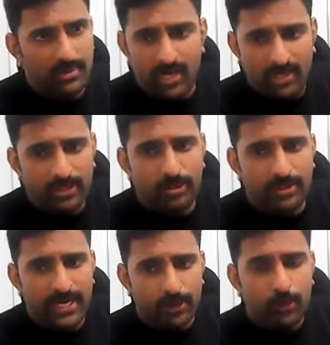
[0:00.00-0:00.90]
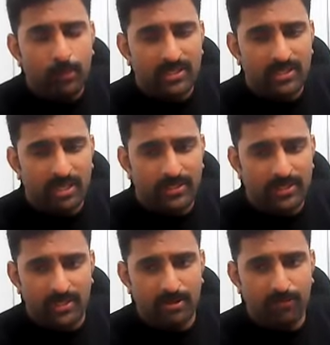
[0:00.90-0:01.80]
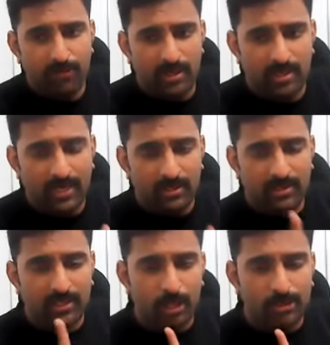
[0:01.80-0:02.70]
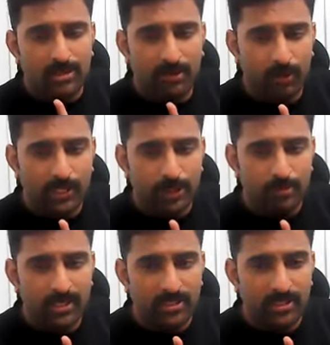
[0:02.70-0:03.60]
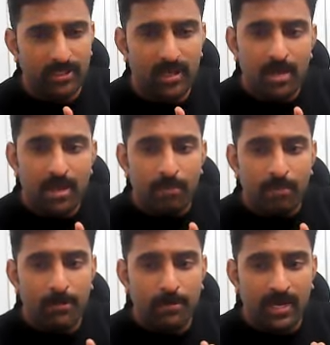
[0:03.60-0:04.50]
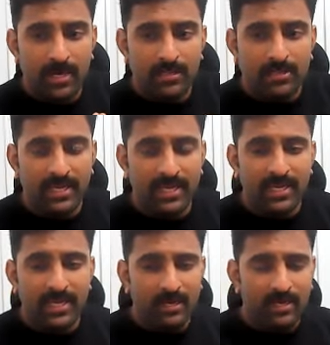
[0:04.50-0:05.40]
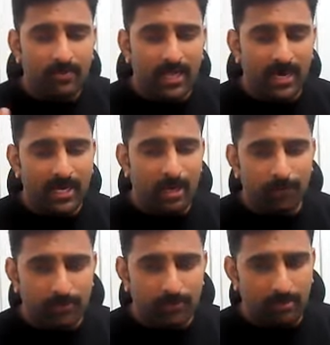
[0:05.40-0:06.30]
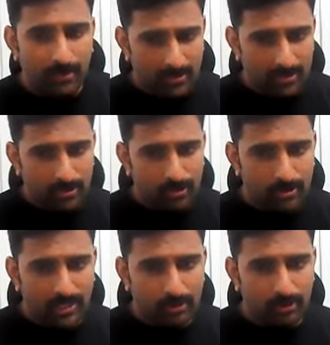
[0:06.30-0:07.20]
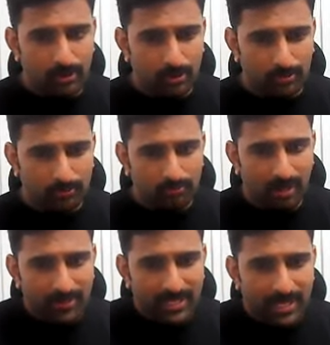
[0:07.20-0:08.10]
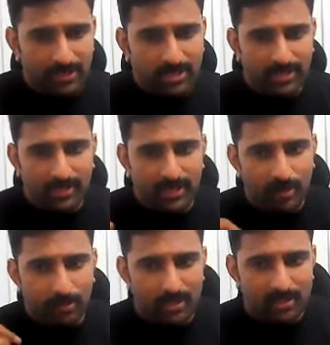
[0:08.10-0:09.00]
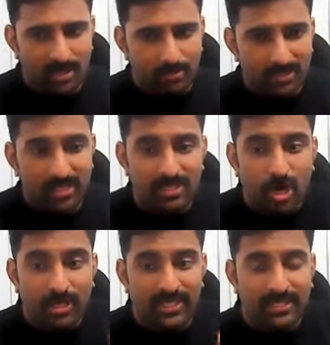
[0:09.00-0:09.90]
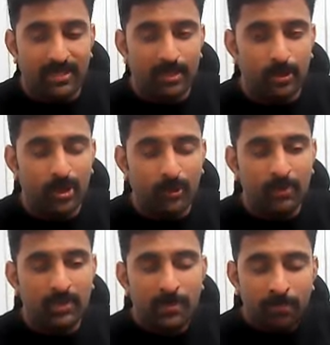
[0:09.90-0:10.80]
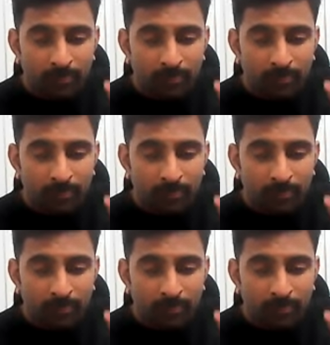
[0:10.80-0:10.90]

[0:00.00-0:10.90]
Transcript: Yeah. So day two personal message. If uh, this also I wanted to mention, people are seeing any of the messages. Okay, so maybe they are checking their personal message, not checking the group.